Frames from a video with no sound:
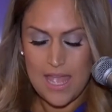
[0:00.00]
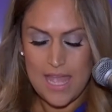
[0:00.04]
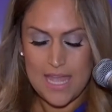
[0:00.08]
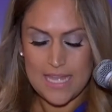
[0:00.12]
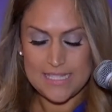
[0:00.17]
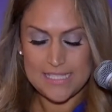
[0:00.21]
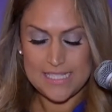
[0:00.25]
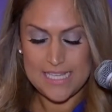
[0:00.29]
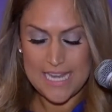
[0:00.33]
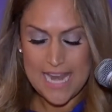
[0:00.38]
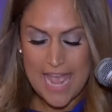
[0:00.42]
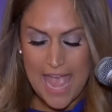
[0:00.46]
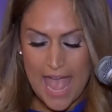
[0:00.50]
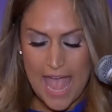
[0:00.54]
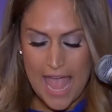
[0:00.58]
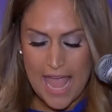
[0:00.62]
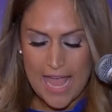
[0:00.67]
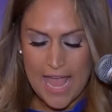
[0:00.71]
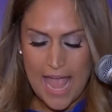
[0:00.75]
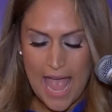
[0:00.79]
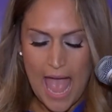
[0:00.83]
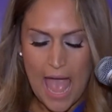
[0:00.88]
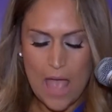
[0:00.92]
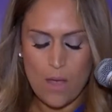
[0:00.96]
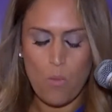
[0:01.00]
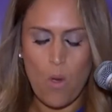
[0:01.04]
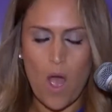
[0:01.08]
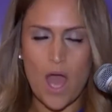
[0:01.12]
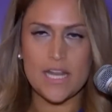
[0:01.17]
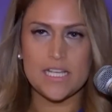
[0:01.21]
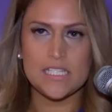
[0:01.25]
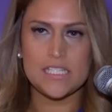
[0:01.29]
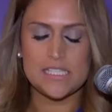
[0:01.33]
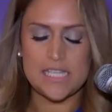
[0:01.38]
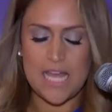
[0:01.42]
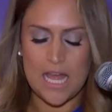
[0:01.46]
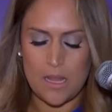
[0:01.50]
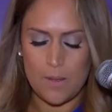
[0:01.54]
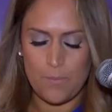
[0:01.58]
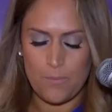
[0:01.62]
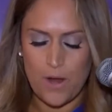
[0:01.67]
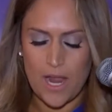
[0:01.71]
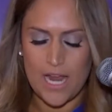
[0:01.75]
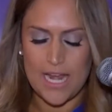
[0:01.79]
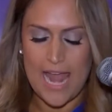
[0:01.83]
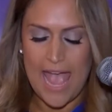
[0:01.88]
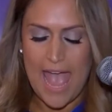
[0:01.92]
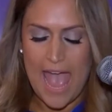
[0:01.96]
Today, I want to
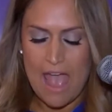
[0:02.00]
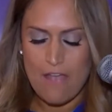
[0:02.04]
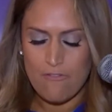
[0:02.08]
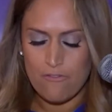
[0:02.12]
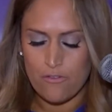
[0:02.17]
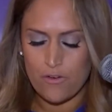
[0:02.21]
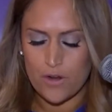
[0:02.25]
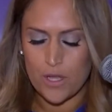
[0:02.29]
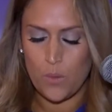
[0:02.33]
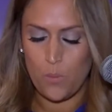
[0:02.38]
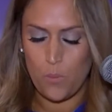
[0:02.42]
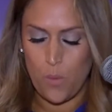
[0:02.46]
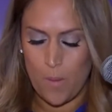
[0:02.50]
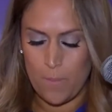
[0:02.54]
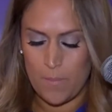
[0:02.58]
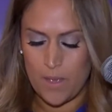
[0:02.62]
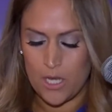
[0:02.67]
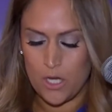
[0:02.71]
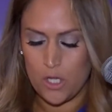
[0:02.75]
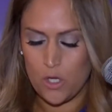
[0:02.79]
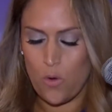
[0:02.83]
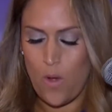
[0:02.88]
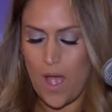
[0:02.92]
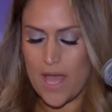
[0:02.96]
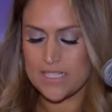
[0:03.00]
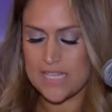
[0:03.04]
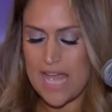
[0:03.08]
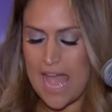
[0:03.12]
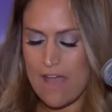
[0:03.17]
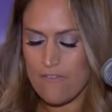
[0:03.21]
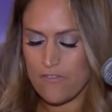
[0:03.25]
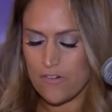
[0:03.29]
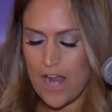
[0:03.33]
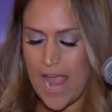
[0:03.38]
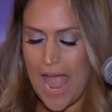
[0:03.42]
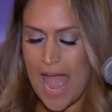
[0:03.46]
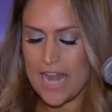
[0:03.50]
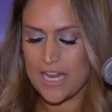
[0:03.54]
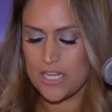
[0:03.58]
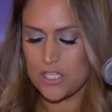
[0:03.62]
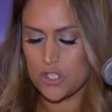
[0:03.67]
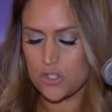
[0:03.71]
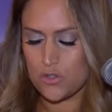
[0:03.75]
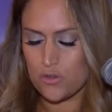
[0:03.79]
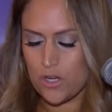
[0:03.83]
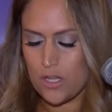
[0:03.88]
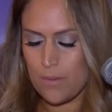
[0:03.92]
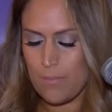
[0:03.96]
celebrate every woman who has ever had a
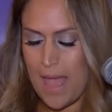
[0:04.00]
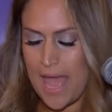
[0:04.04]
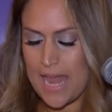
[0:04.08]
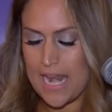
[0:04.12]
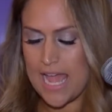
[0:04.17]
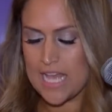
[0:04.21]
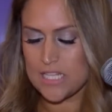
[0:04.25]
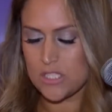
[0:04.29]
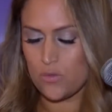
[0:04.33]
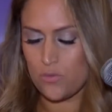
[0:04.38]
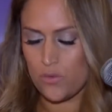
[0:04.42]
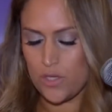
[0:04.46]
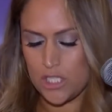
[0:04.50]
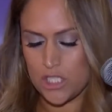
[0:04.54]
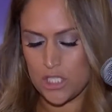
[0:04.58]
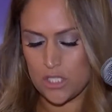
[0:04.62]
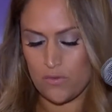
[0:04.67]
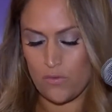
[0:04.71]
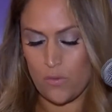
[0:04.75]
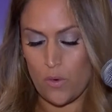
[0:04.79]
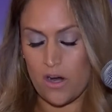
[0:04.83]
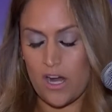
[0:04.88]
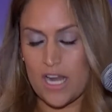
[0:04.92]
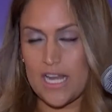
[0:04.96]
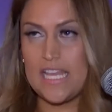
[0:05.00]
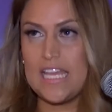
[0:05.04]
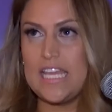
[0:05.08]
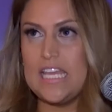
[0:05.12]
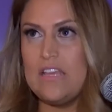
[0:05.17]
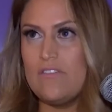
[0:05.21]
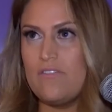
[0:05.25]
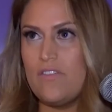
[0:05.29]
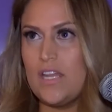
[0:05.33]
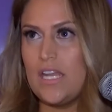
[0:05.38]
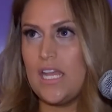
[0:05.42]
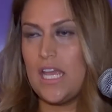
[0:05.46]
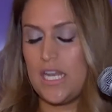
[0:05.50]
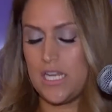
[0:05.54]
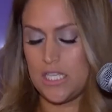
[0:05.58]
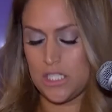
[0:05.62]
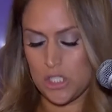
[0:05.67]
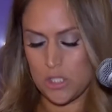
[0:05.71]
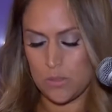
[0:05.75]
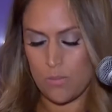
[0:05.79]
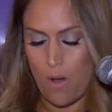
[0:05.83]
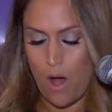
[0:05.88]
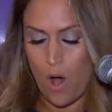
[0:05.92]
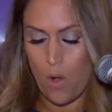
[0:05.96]
dream and has reached for it, even in a
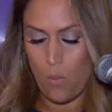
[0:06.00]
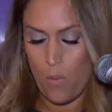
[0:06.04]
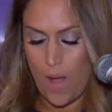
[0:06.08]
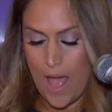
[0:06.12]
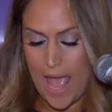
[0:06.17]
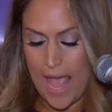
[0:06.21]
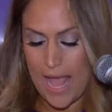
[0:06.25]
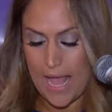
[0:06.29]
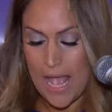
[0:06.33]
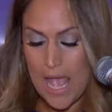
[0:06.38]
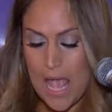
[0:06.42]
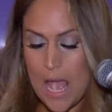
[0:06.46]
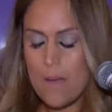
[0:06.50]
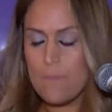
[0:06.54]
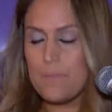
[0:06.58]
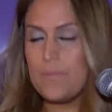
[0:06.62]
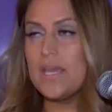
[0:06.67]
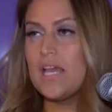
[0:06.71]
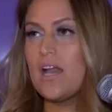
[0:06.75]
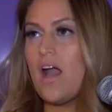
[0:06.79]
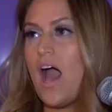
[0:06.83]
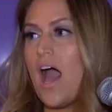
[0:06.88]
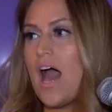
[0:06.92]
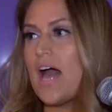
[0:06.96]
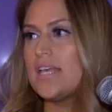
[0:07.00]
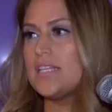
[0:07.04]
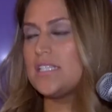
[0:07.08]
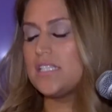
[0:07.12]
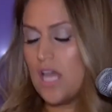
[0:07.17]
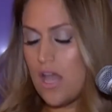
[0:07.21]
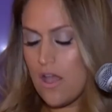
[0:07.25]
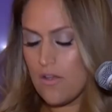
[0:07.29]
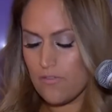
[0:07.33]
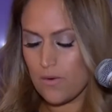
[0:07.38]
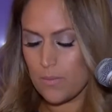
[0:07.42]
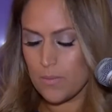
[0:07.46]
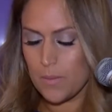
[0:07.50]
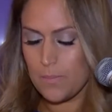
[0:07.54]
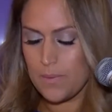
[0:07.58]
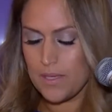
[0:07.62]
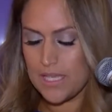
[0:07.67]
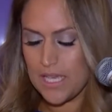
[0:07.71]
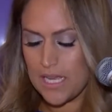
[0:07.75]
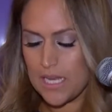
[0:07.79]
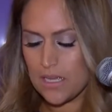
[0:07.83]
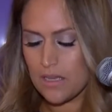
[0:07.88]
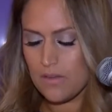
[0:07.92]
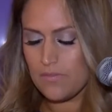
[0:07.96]
small way, because from the
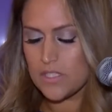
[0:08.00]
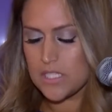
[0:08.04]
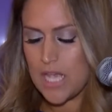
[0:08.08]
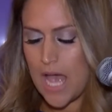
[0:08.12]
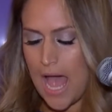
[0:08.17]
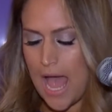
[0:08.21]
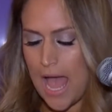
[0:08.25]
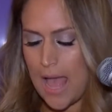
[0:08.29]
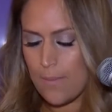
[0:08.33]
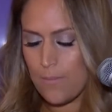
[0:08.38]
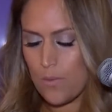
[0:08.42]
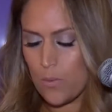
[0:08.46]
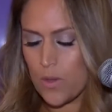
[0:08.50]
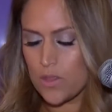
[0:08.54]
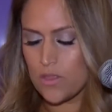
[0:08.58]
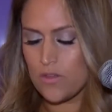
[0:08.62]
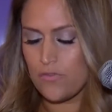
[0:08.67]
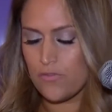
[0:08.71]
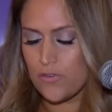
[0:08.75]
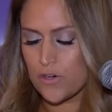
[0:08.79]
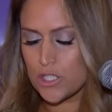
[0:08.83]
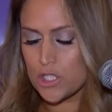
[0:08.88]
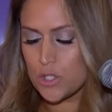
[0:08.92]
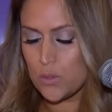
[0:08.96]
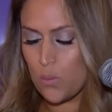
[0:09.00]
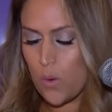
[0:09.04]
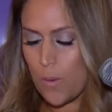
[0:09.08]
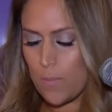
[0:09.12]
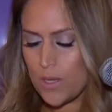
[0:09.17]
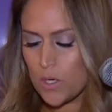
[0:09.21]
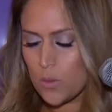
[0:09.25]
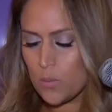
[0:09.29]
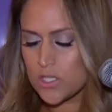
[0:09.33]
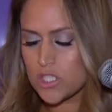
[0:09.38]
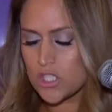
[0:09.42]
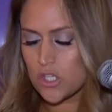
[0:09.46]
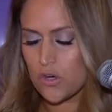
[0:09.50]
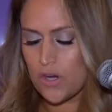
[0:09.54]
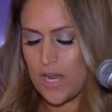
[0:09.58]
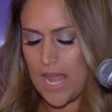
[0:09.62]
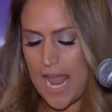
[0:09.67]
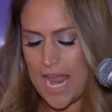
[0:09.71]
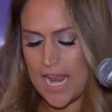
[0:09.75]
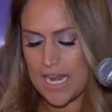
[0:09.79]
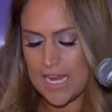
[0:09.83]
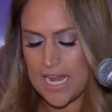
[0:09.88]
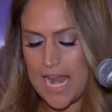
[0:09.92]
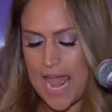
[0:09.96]
beginning of time, when the first woman was
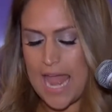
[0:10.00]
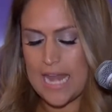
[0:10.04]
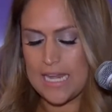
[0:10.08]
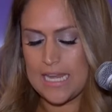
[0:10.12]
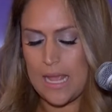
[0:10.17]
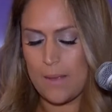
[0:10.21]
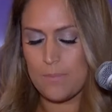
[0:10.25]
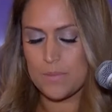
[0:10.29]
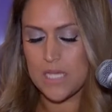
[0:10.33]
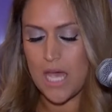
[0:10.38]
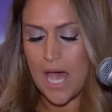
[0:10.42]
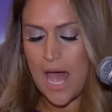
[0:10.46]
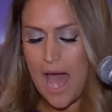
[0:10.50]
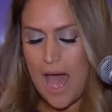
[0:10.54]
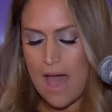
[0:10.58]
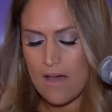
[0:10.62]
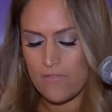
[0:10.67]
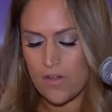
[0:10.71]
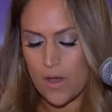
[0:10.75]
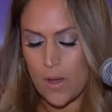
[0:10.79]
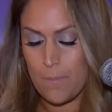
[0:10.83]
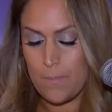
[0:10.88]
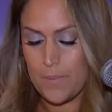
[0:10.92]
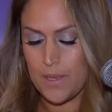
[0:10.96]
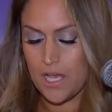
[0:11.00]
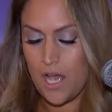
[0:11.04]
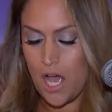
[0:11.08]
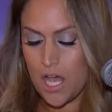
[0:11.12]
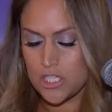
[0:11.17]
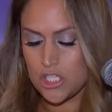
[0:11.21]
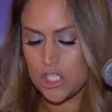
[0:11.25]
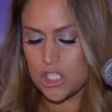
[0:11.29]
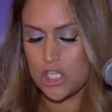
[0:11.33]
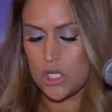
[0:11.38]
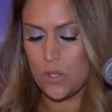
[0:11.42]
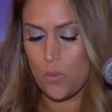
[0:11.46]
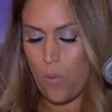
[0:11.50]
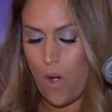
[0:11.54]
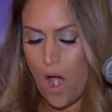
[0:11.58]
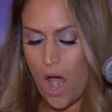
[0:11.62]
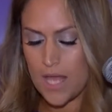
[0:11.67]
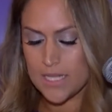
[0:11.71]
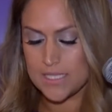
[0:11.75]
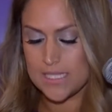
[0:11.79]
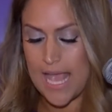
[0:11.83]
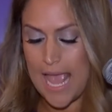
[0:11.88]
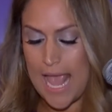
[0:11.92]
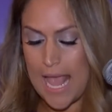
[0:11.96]
created and named Chava, because she
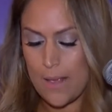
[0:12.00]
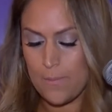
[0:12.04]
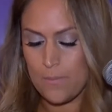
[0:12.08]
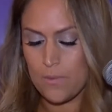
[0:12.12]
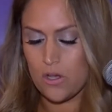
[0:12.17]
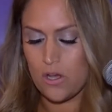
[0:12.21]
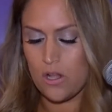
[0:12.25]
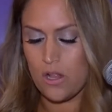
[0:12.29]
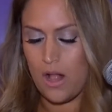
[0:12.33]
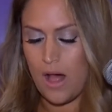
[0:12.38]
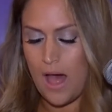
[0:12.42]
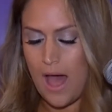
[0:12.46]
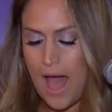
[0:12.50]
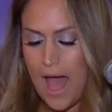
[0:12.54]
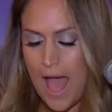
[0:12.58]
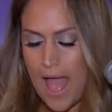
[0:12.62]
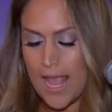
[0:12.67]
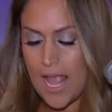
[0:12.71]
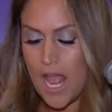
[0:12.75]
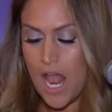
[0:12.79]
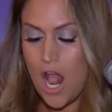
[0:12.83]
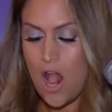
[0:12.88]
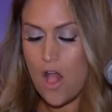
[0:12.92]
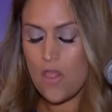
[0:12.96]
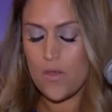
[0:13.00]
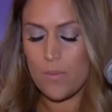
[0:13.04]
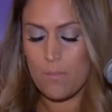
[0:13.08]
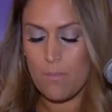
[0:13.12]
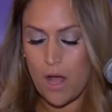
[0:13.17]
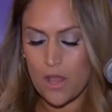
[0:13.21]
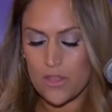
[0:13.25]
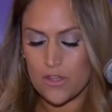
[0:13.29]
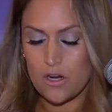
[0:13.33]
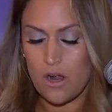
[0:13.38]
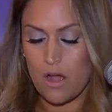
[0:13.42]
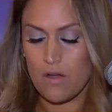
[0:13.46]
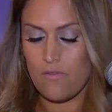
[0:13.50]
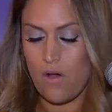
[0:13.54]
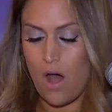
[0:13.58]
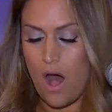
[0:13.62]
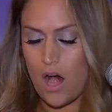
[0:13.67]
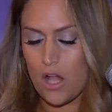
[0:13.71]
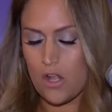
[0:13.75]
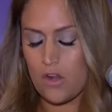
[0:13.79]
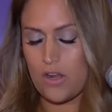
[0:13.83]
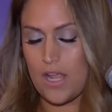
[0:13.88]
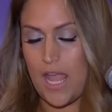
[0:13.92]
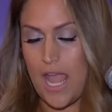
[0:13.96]
was Em Kol Chai, the mother of
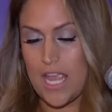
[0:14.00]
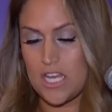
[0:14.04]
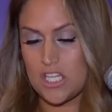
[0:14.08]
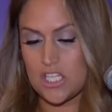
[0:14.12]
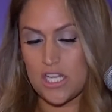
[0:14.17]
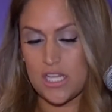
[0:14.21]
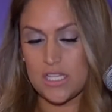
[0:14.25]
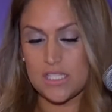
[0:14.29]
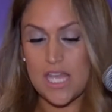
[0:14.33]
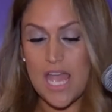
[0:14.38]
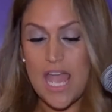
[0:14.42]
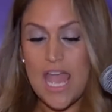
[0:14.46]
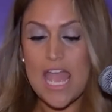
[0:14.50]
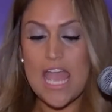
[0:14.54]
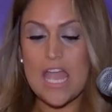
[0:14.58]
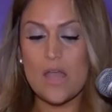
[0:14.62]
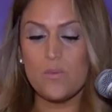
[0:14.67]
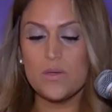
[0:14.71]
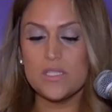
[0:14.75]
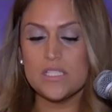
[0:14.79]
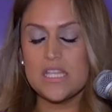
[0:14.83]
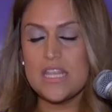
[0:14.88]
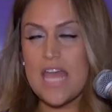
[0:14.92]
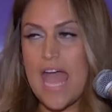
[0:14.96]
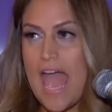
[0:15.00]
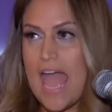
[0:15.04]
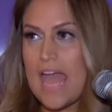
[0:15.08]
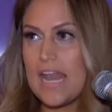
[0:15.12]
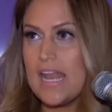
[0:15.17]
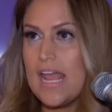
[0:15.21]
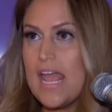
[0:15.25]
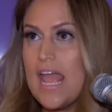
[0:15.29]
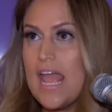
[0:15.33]
all creations, it was then